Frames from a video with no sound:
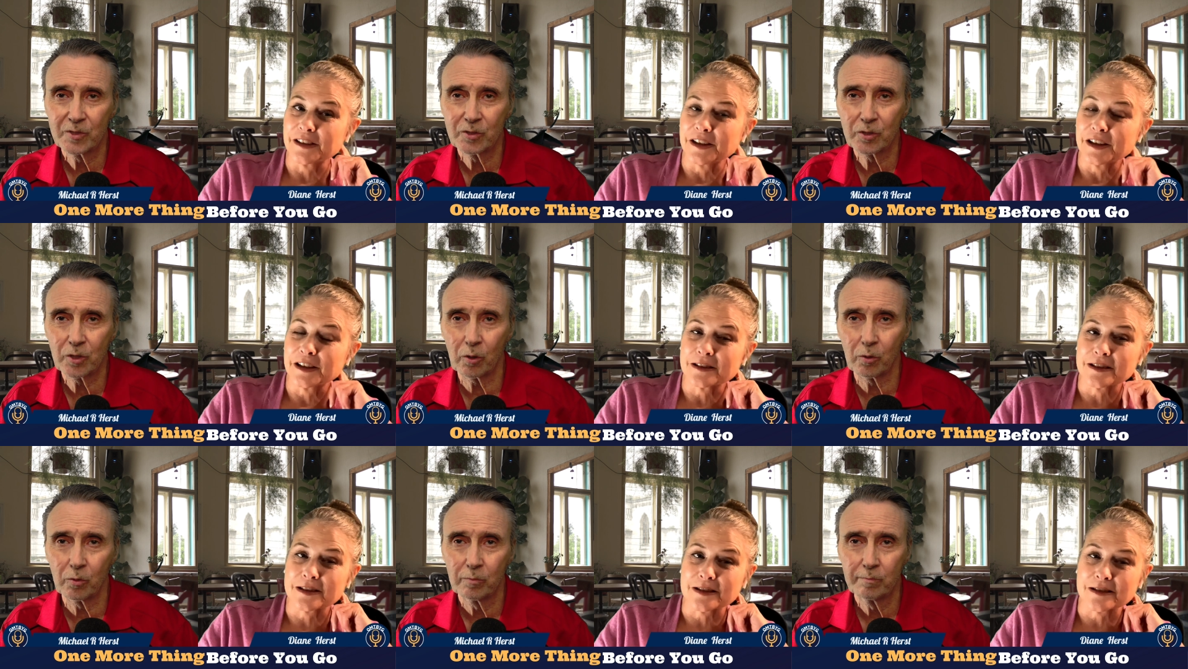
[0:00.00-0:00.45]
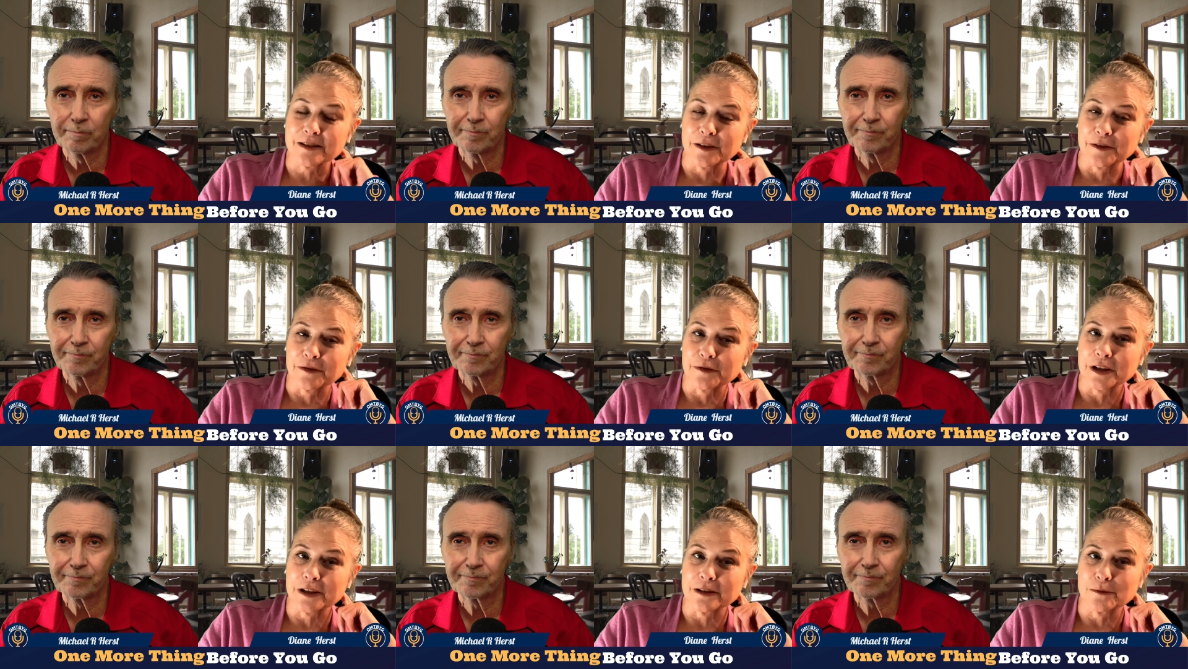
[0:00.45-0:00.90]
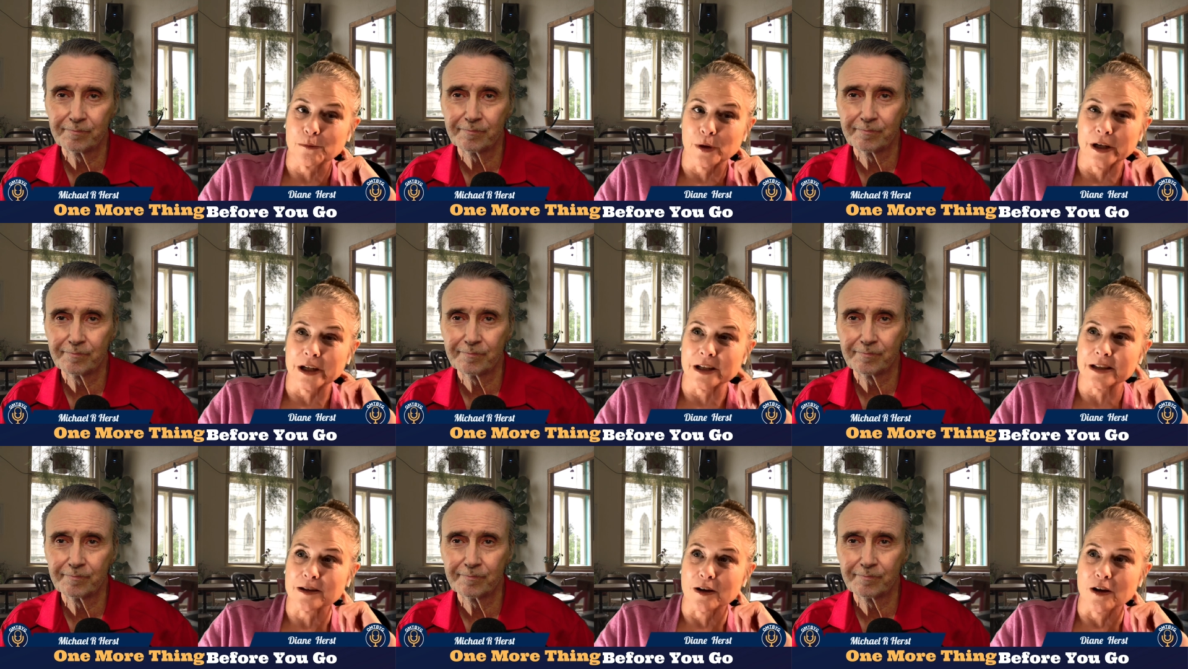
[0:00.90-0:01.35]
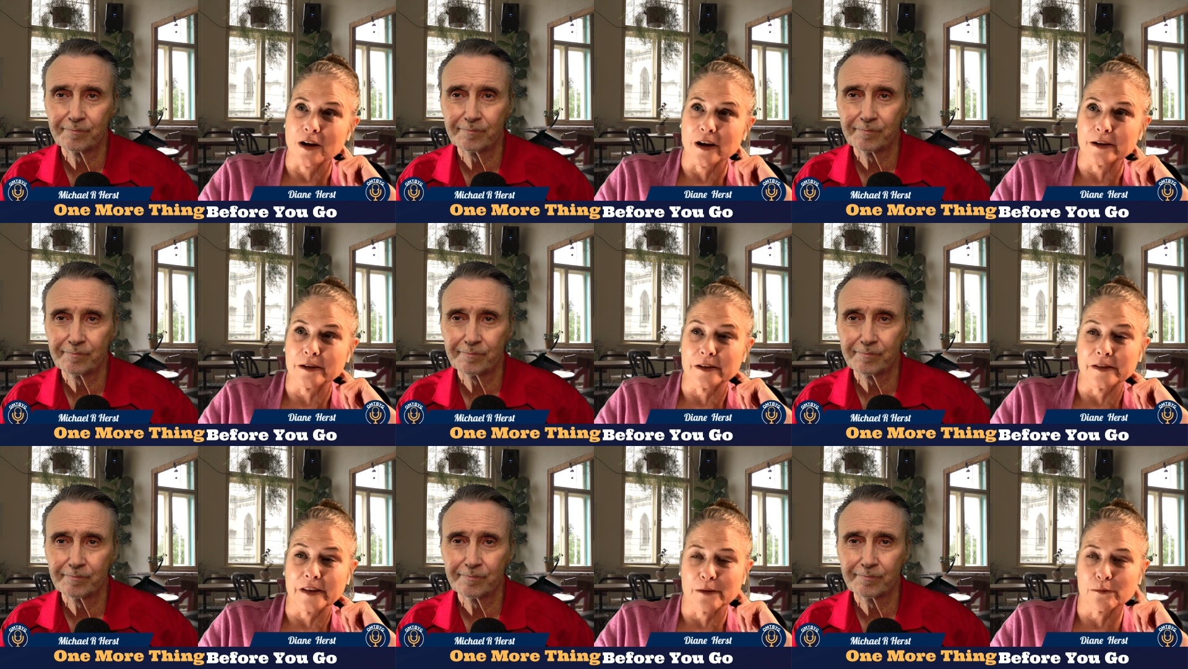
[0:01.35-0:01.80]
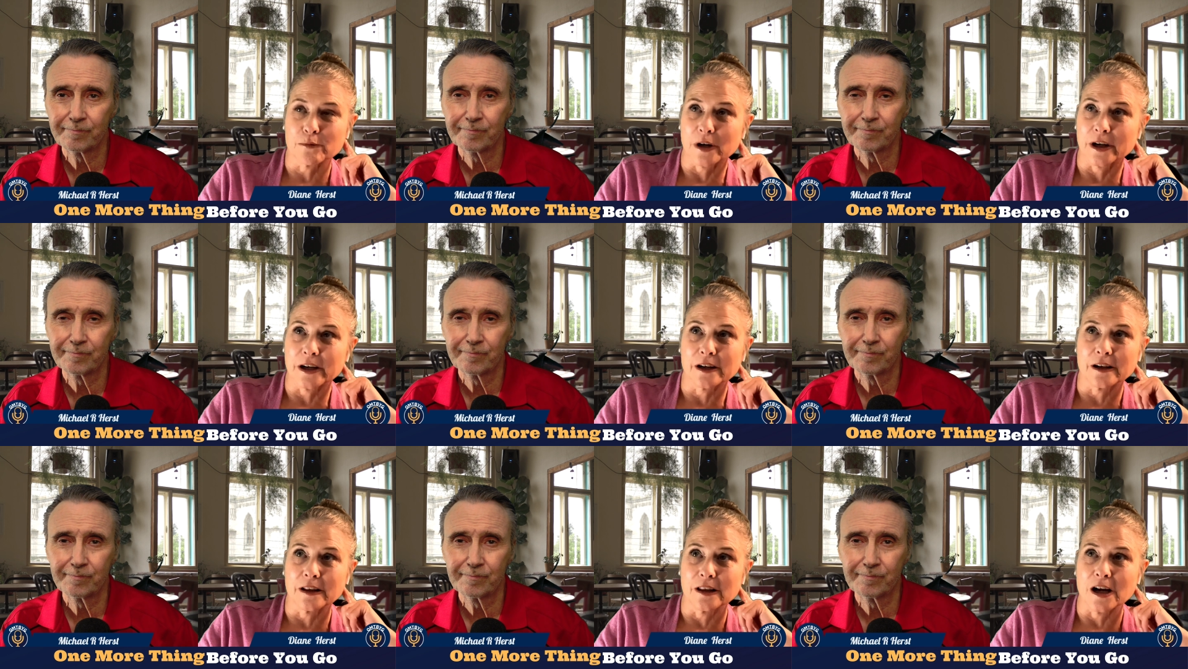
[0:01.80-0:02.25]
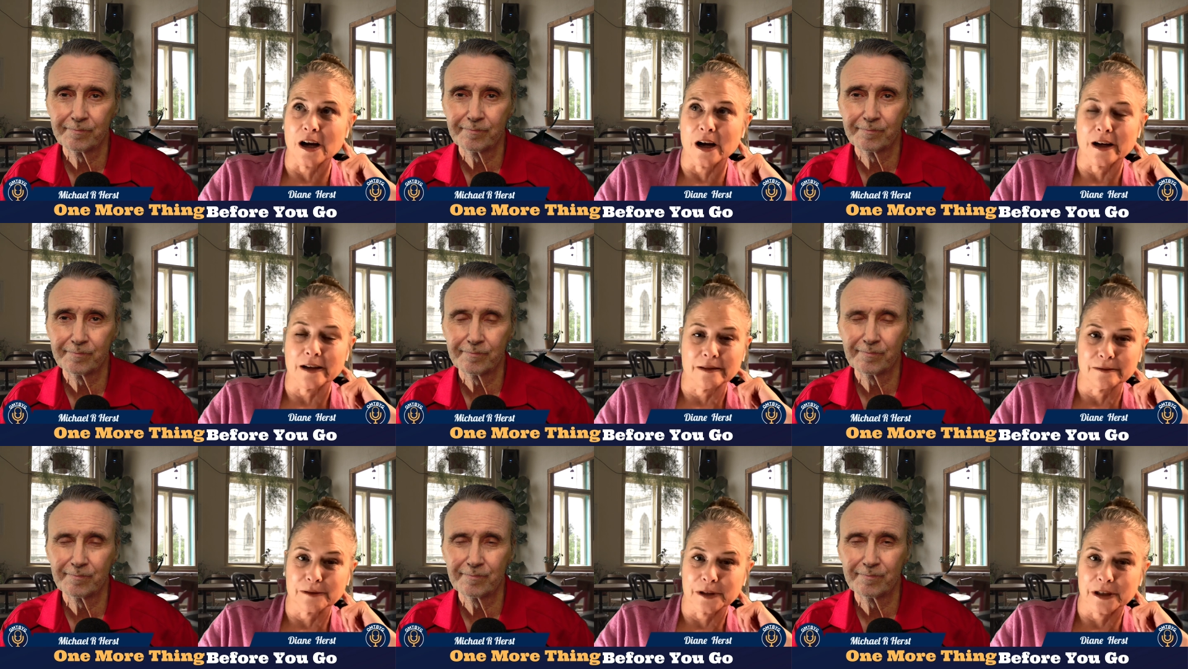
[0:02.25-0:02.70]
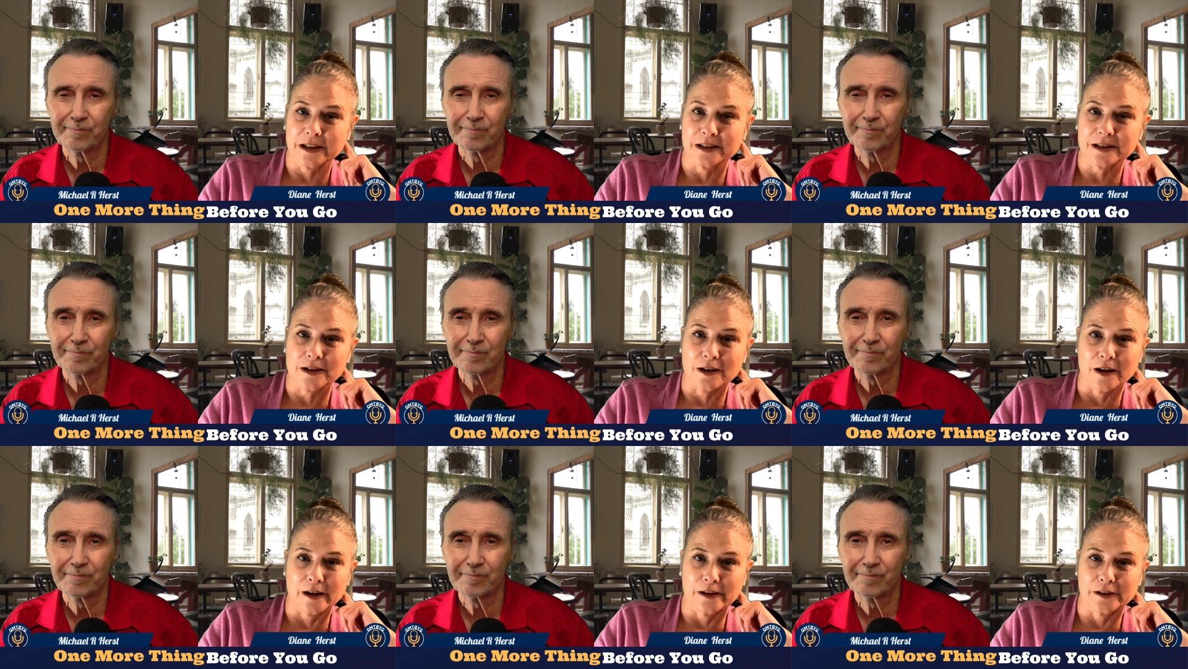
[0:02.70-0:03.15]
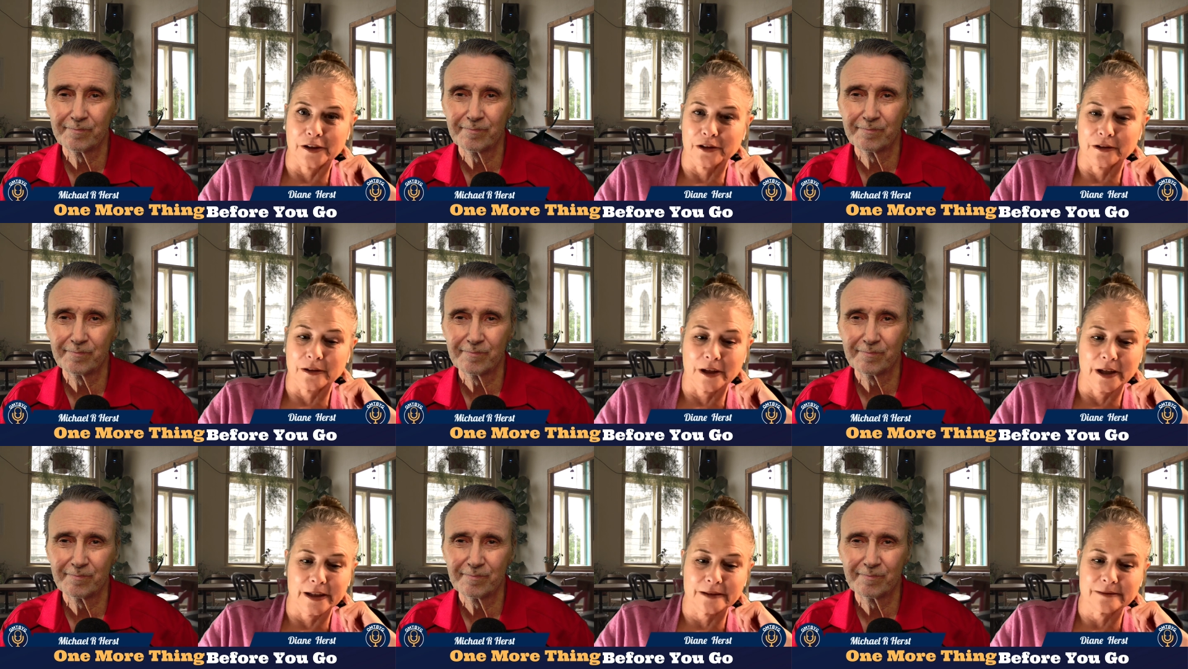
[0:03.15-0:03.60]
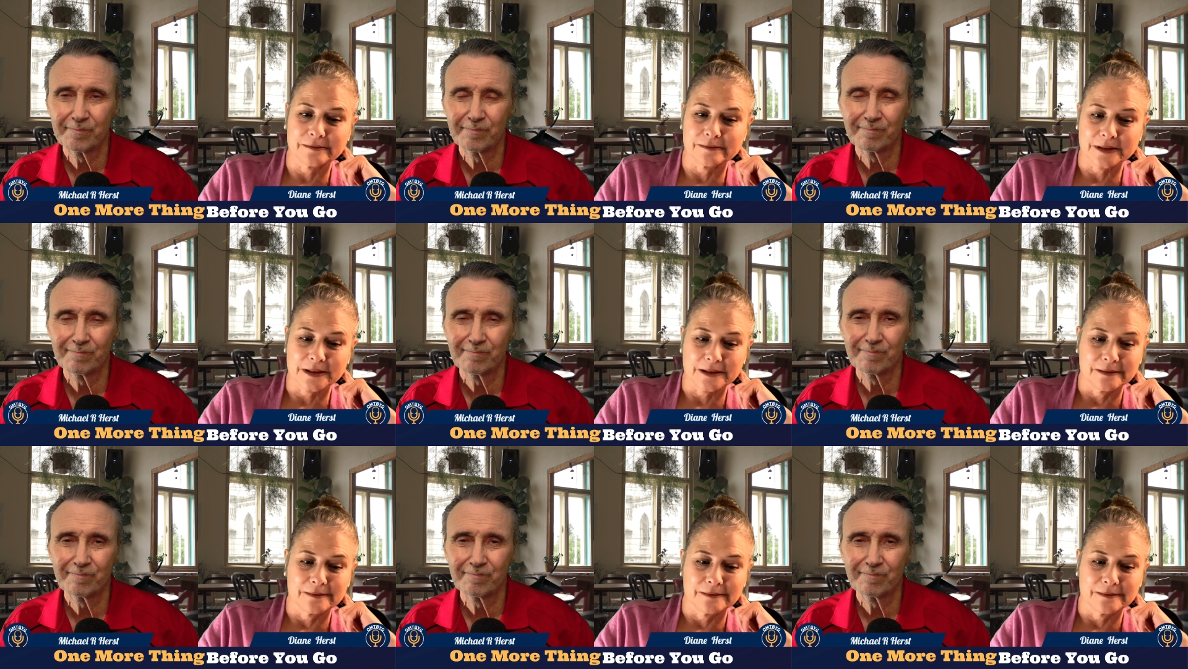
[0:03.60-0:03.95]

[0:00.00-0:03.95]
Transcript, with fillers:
Speaker 1: so, it's if it when it's on and they run it a lot when it's on you're like